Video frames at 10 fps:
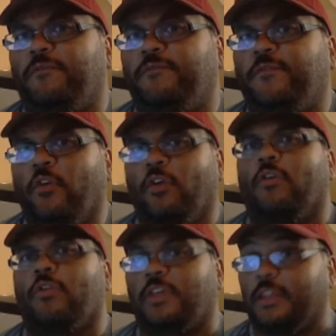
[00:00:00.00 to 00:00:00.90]

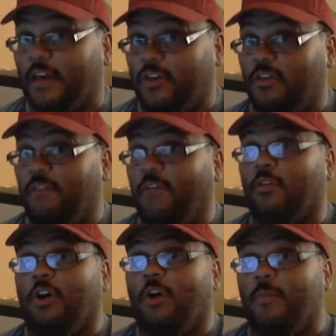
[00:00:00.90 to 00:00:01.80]
full selection of
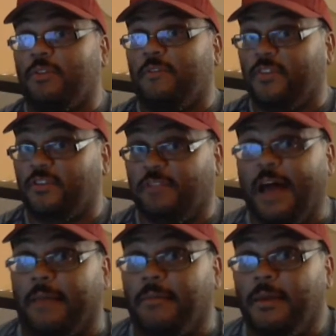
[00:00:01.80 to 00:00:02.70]
Oklahoma's defensive
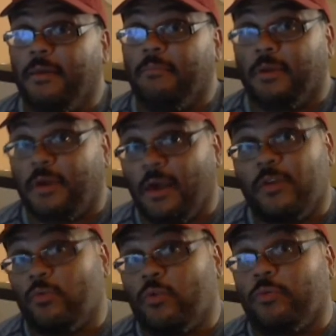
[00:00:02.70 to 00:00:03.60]
line
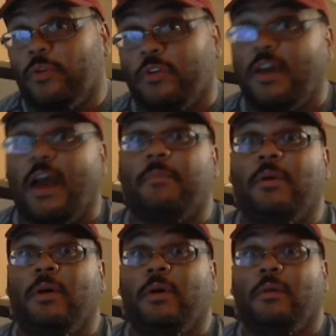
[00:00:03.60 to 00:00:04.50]
because this time
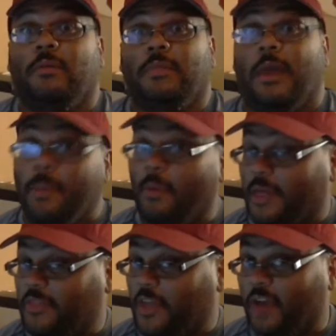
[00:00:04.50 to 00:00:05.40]
they'd be
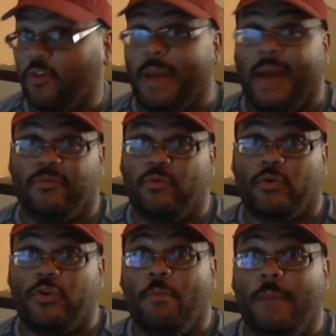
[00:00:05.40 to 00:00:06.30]
without the other Matt. And there
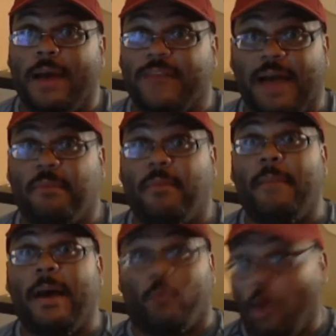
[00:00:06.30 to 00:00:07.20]
was no Matt Diamond, but
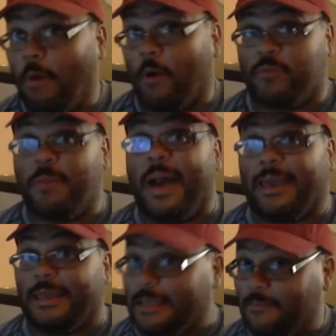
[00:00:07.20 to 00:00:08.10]
Matt Romar was
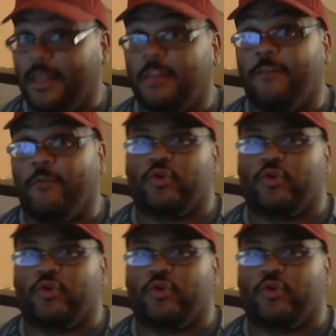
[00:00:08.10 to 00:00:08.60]
back, and he made a difference.